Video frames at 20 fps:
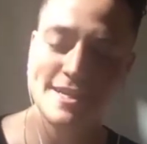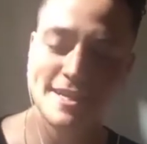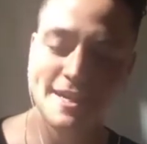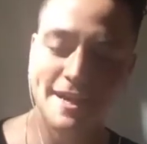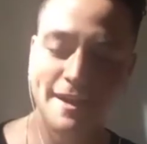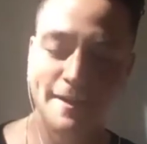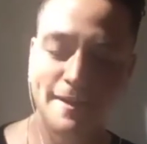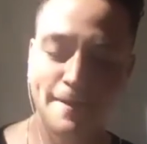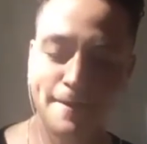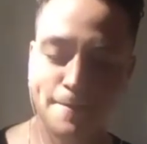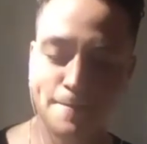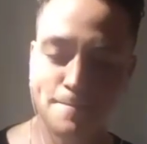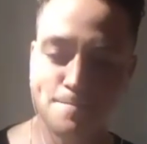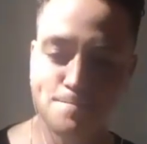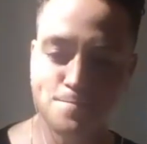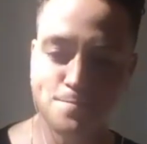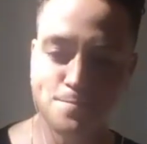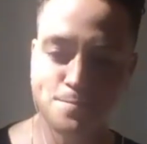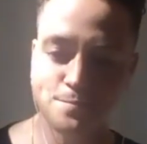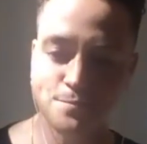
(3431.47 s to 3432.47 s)

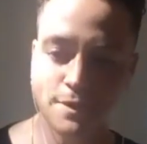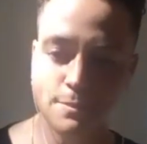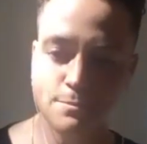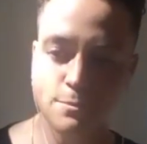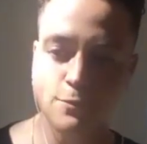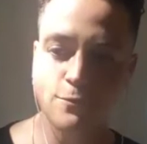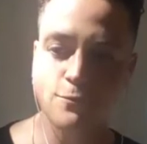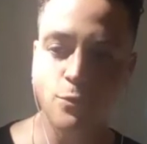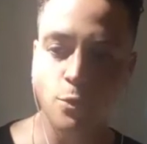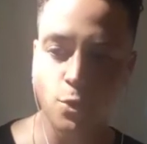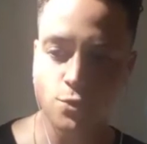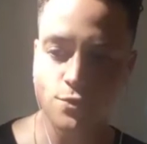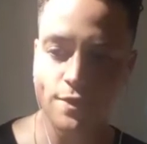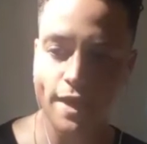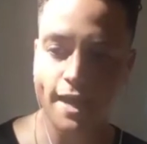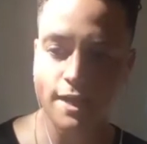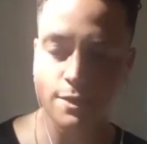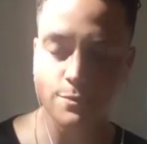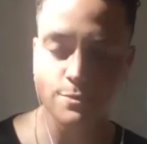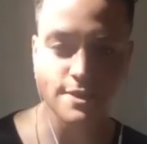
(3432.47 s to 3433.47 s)
Before
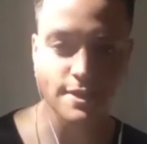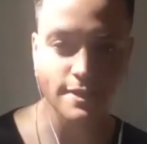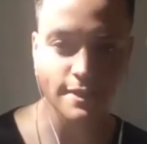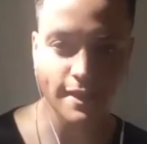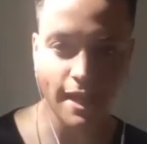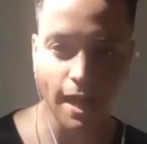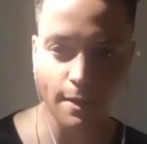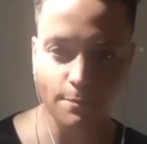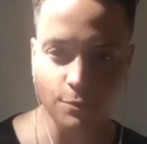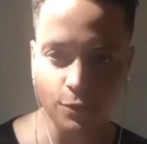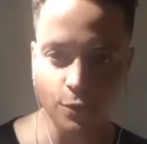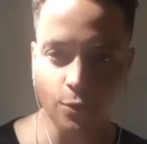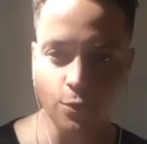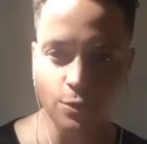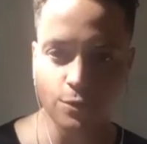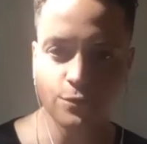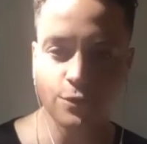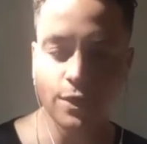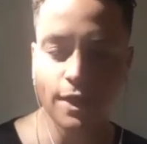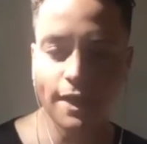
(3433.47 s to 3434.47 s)
that, it was in Capricorn
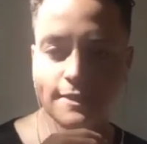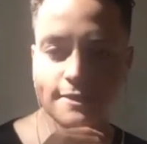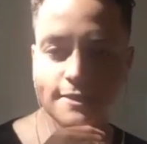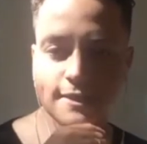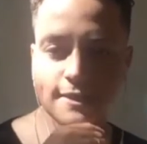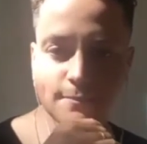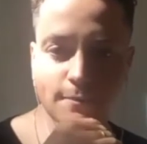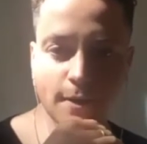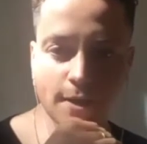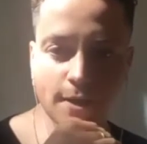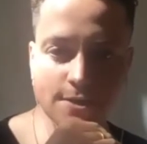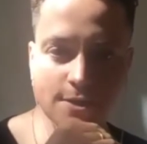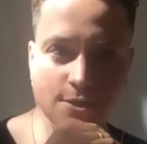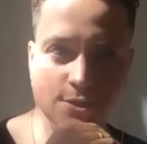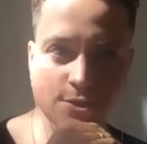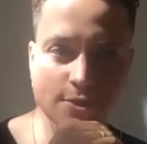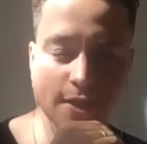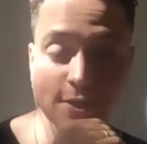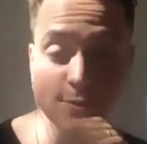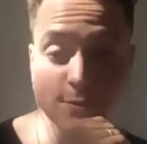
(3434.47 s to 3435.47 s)
for 18 months. And
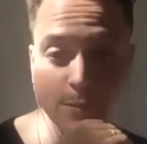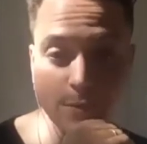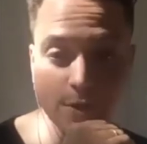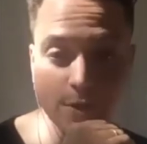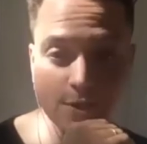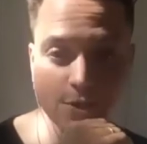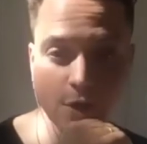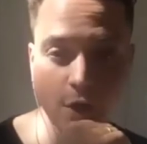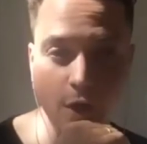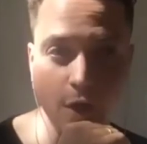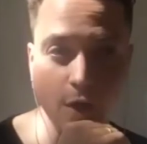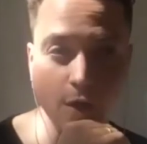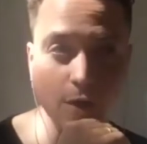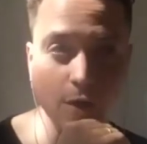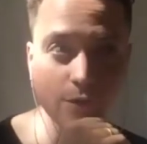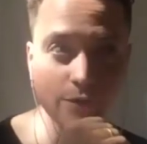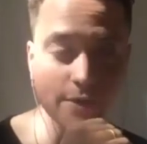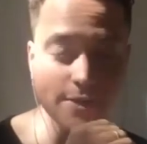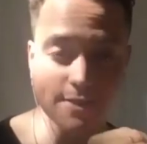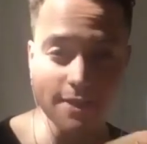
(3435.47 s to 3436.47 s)
so that's when we
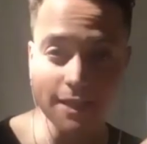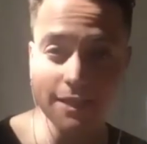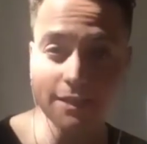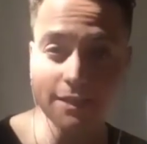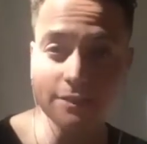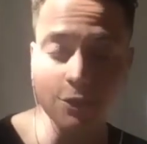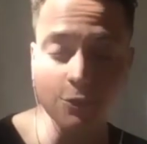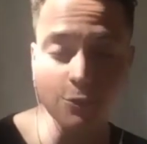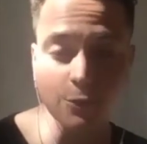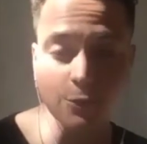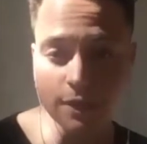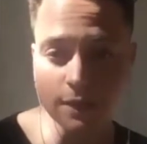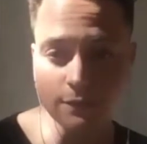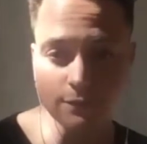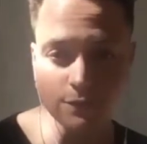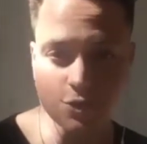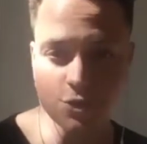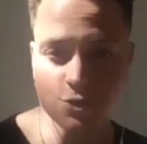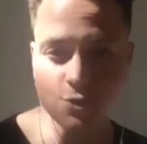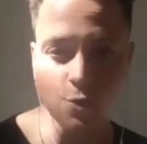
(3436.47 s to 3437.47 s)
saw this like clearing of
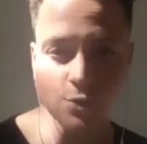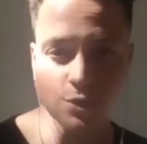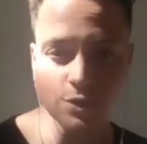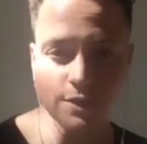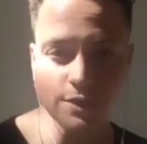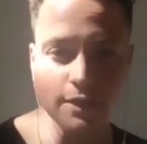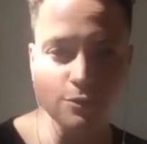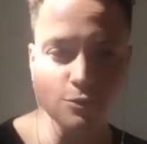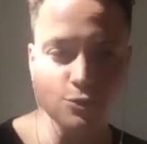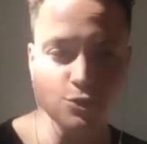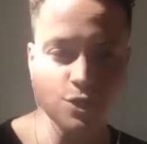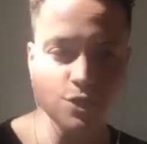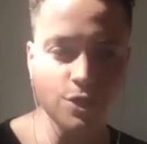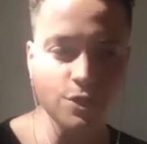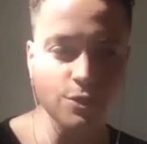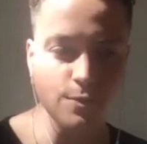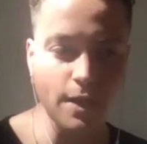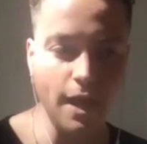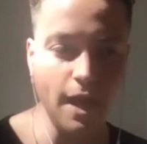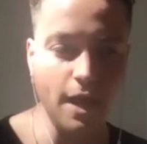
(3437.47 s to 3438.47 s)
distorted energy
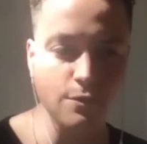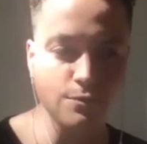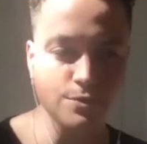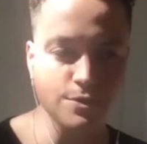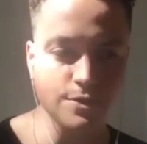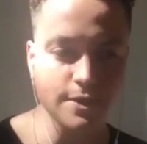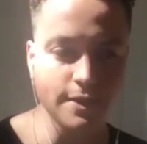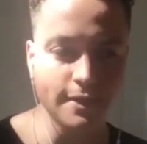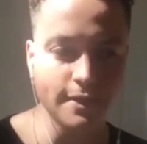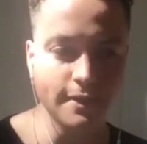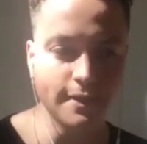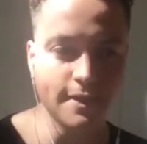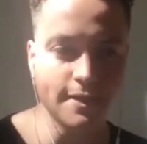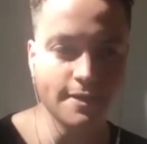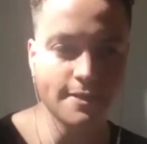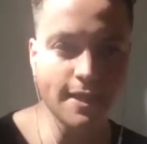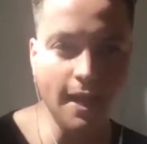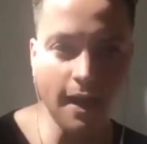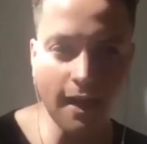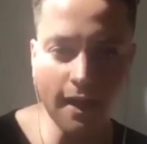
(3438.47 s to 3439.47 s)
around
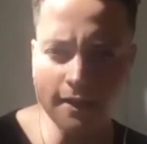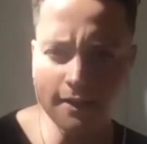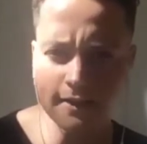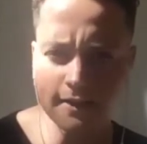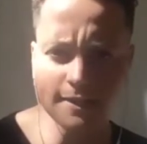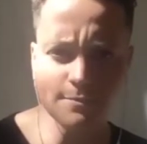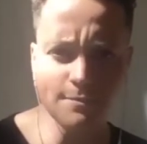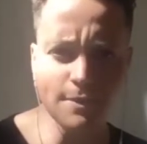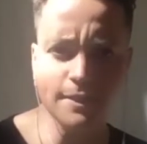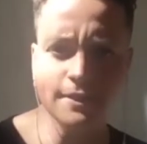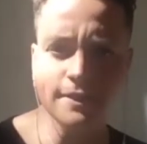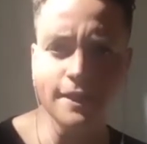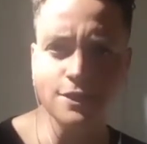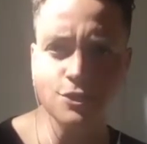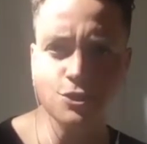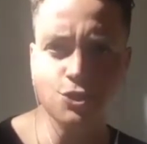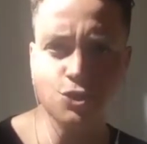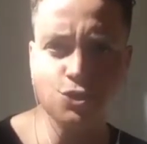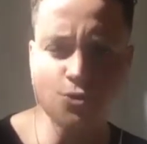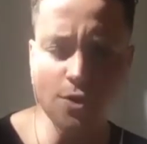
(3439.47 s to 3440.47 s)
time and like
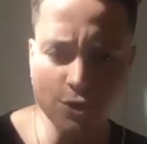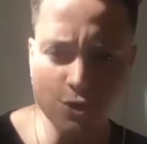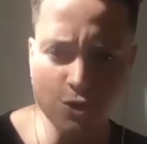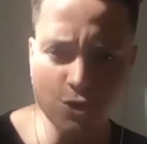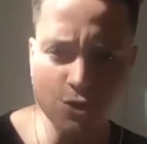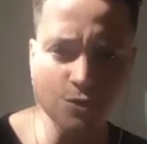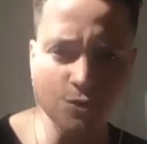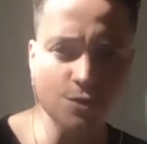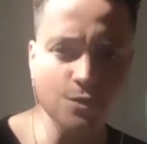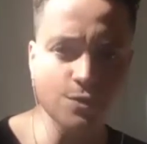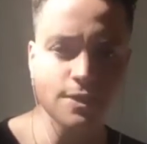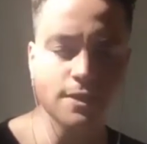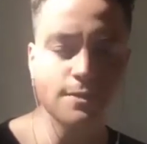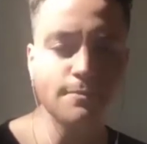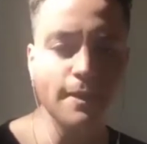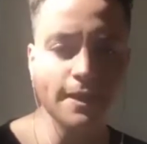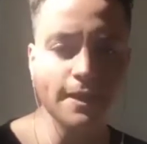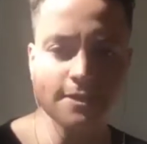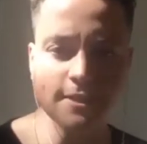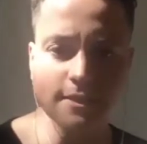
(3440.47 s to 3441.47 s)
structures and
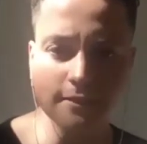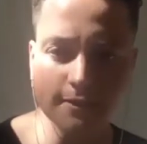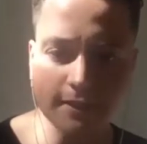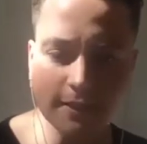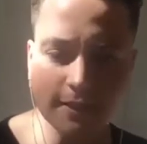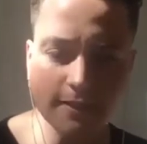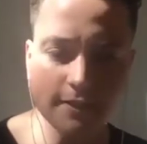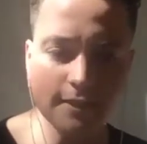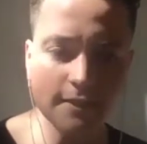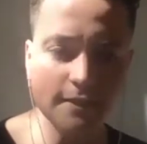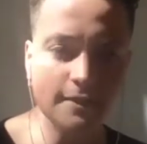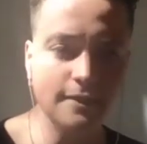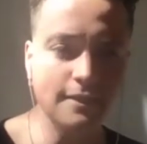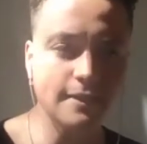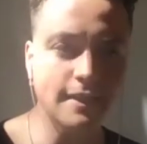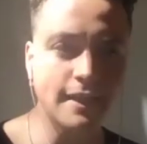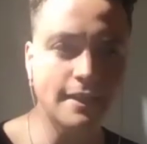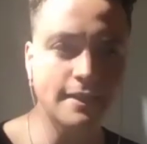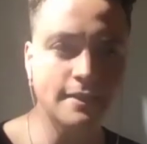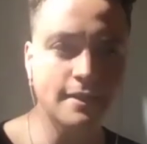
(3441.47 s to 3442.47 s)

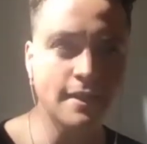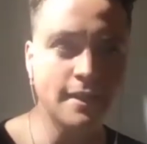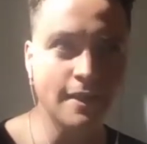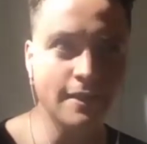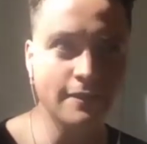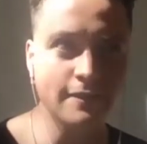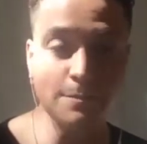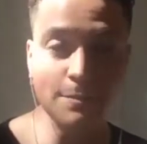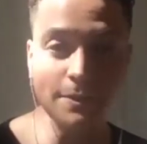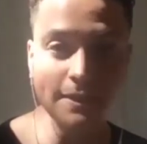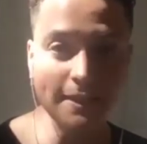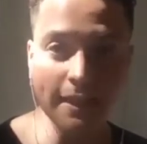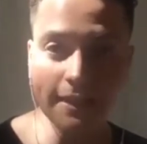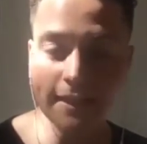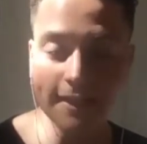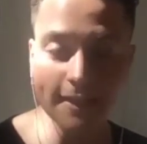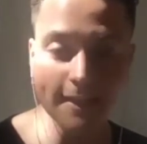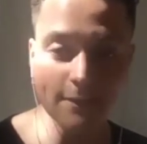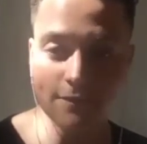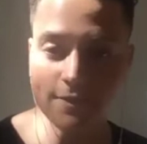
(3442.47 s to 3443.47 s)
masculinity, and the
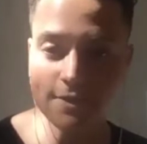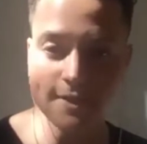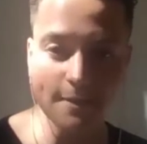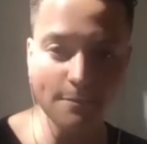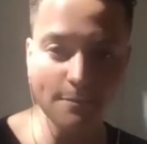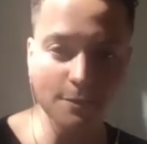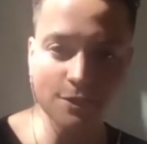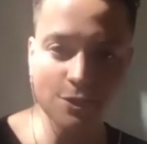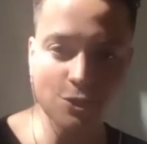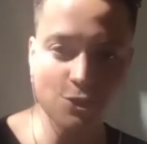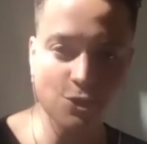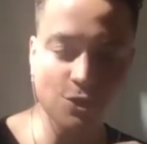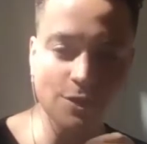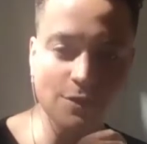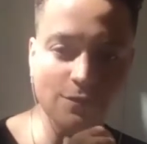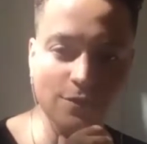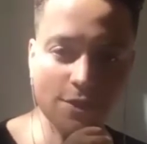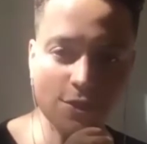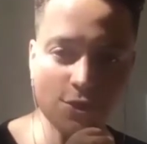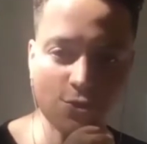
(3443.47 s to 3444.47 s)
beginning of the demolition of
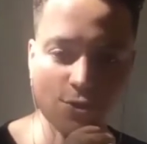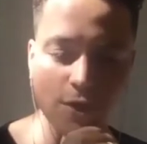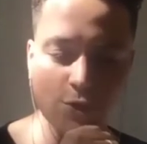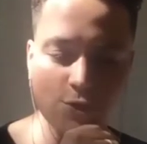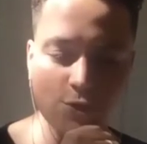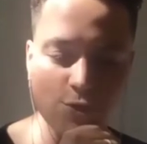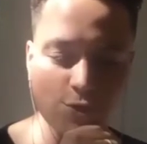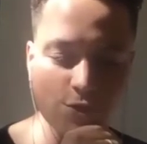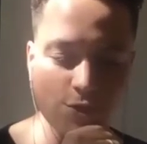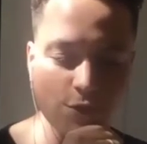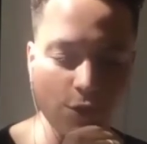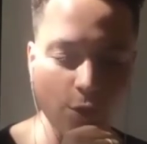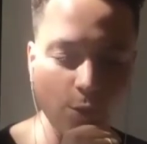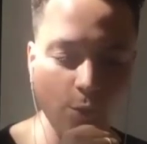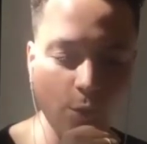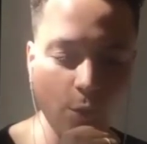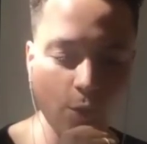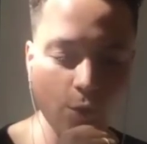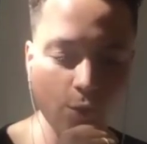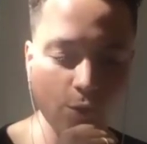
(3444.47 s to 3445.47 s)
these structures in our
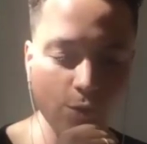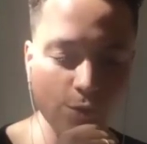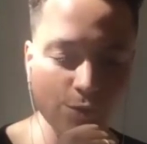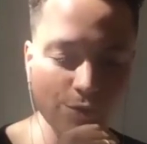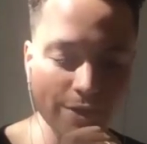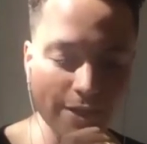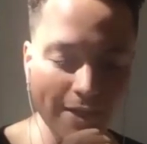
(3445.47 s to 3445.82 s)
world.